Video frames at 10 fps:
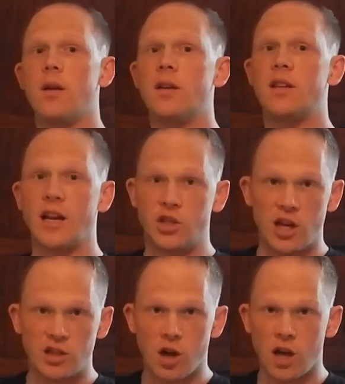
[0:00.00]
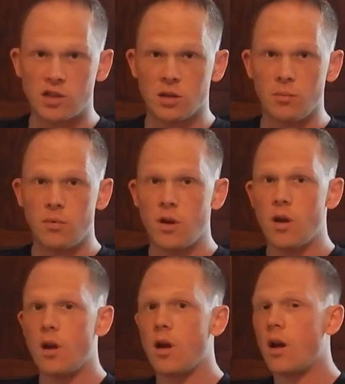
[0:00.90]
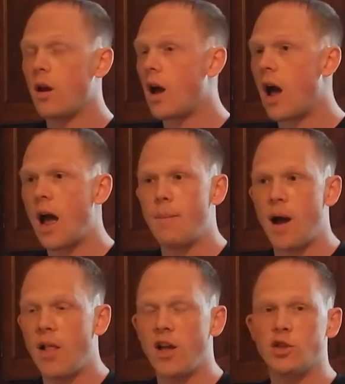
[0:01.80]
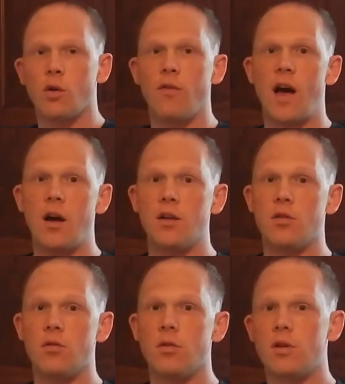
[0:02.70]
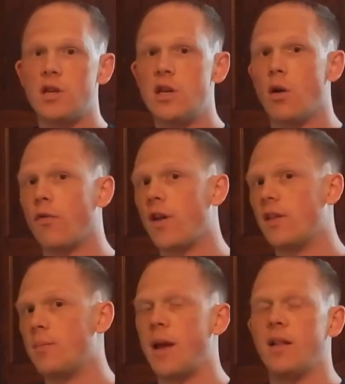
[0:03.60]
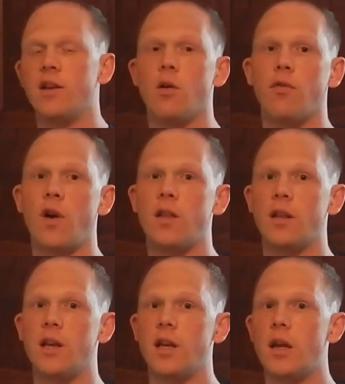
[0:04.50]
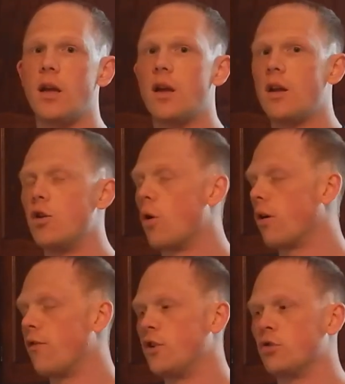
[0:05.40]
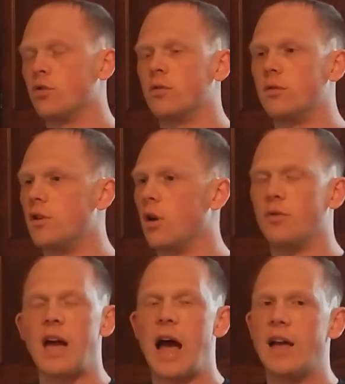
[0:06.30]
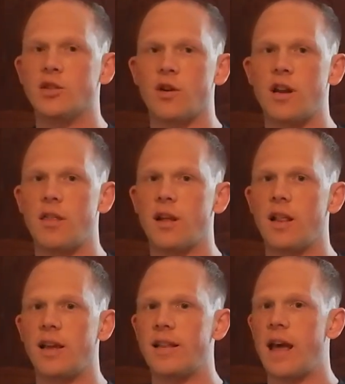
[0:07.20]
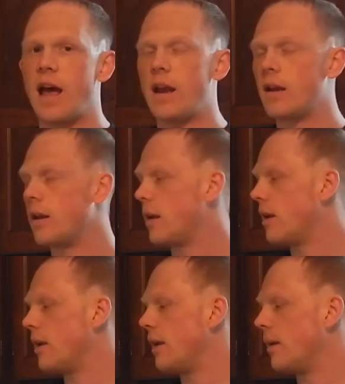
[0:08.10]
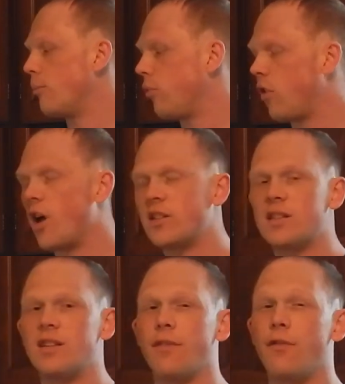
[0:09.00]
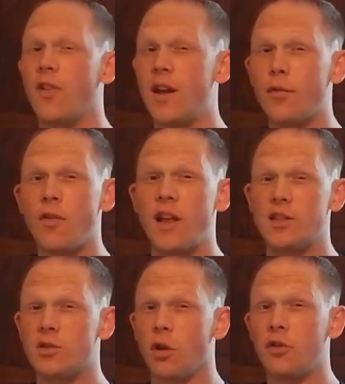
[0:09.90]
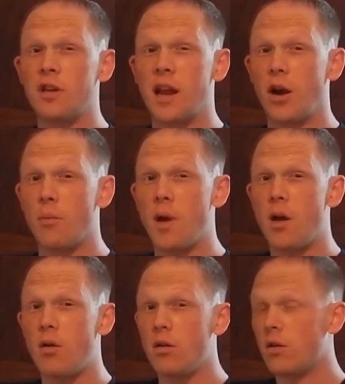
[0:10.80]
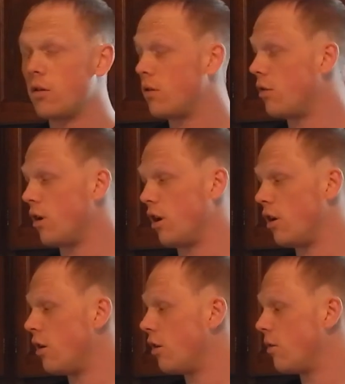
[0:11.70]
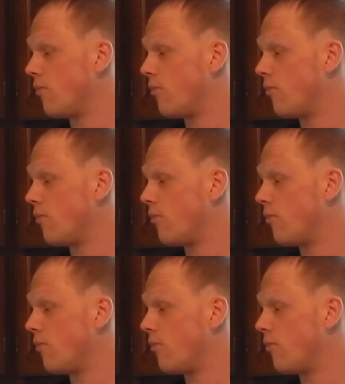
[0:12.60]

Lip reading: digest awesome, high biological value, keto-friendly, paleo-friendly, no artificial, you know, dyes or anything like that. Plus the flavor of that salted caramel, oh,